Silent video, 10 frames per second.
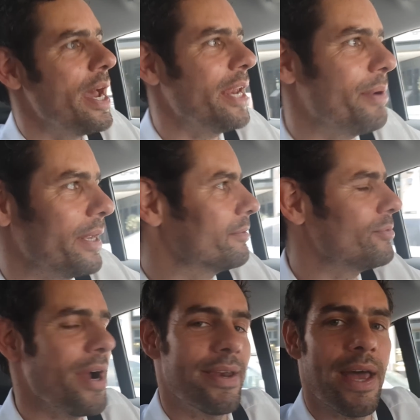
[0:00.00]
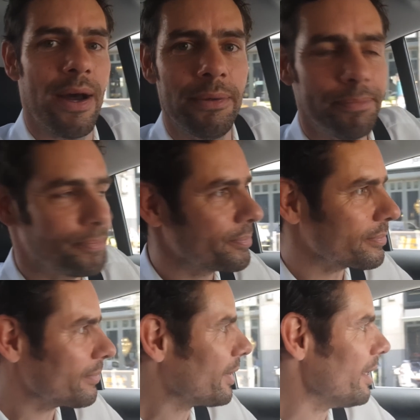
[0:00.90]
Anyway, right now,
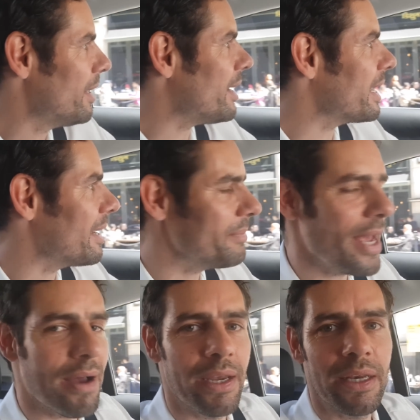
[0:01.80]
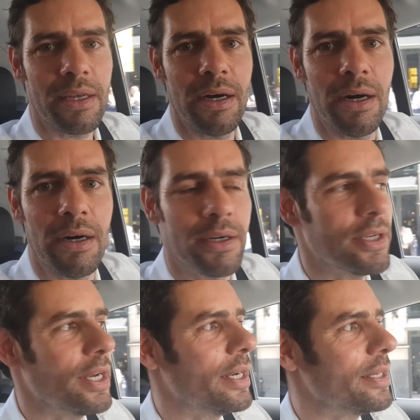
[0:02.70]
I am now in a car
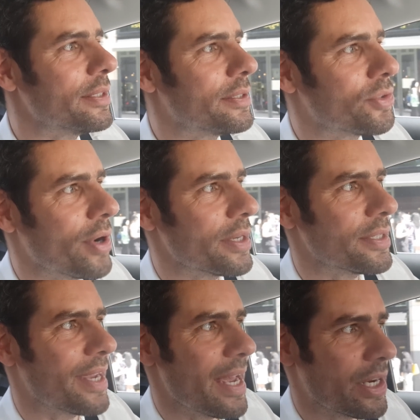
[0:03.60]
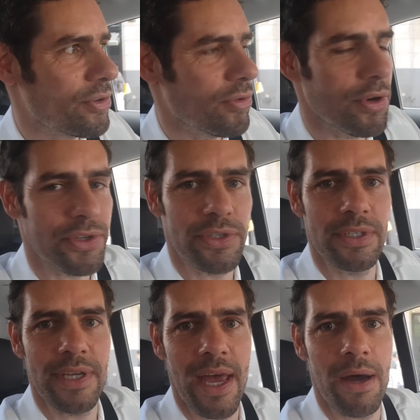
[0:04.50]
uh, trying to get across
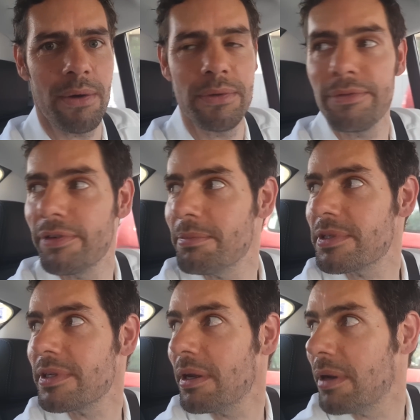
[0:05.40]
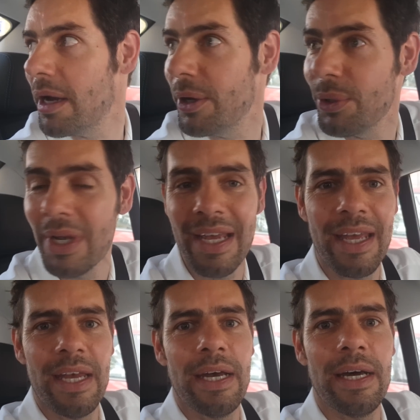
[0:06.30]
town from Soho
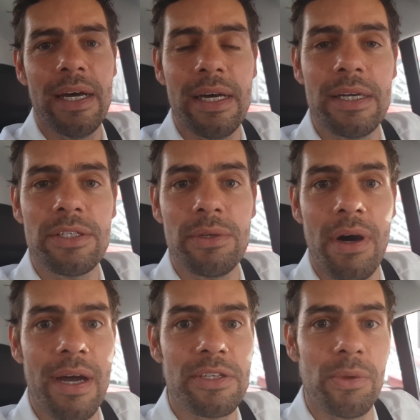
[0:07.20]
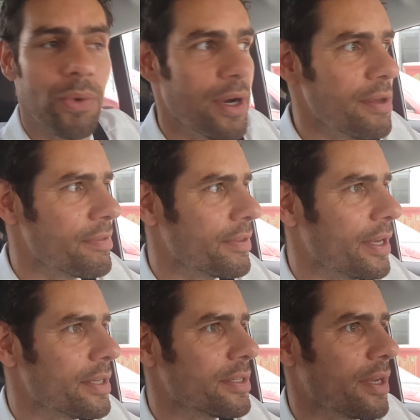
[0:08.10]
uh, to Isleworth
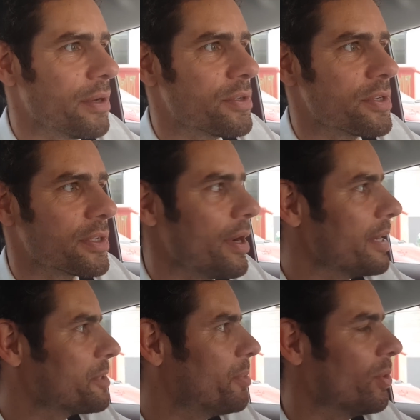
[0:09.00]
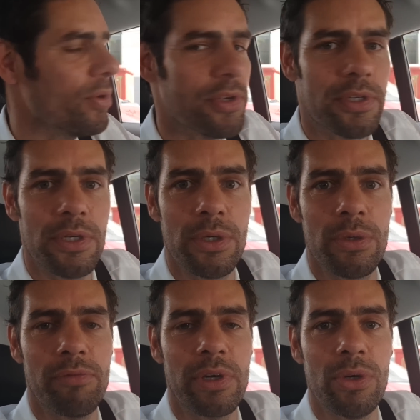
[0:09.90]
uh, to go to Sky Sports
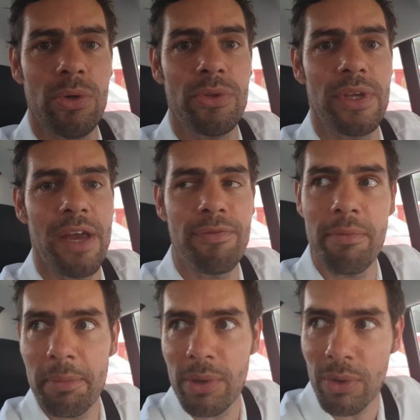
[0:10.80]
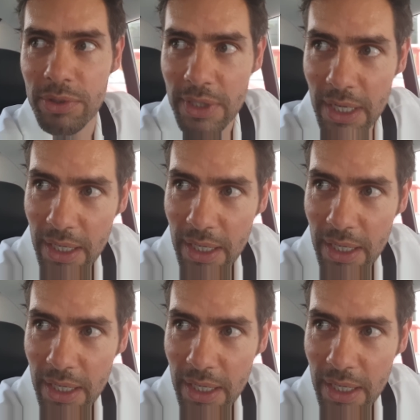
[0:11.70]
to record the F1 report